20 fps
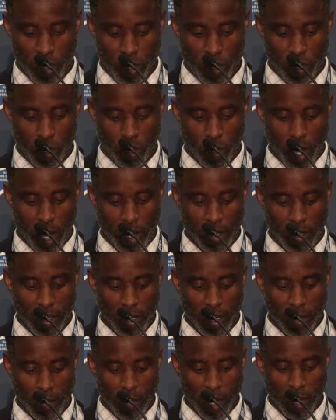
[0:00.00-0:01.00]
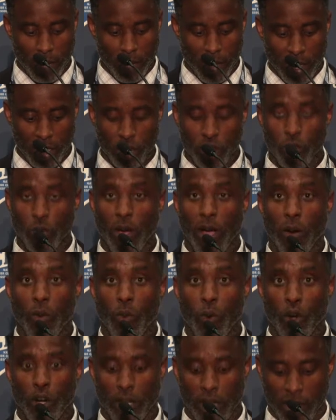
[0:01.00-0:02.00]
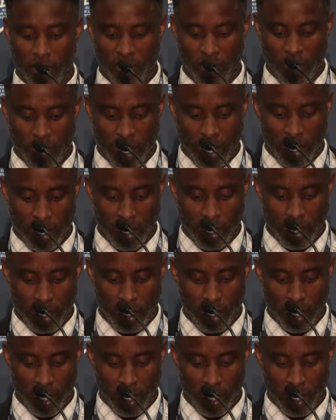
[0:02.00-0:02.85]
So I did my best to outwork everybody.